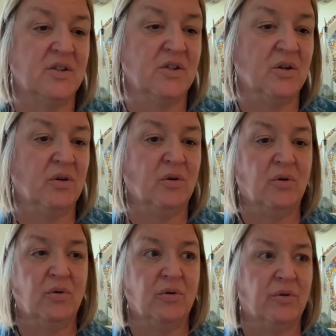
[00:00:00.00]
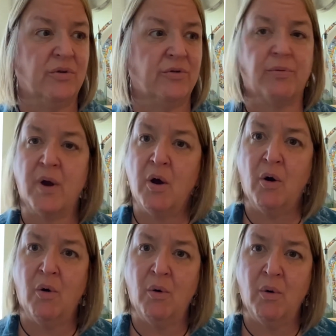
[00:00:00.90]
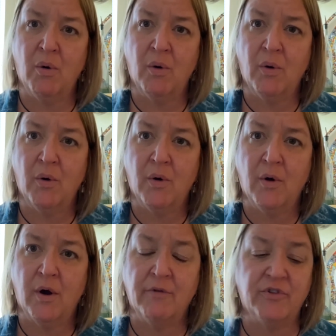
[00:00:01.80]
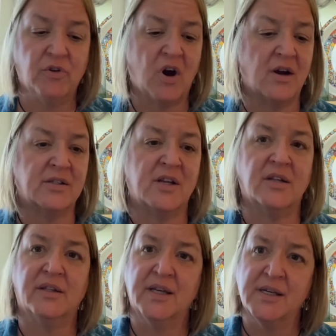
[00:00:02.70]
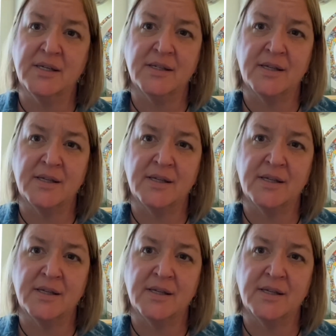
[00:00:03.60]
to throw a few cards on Liz.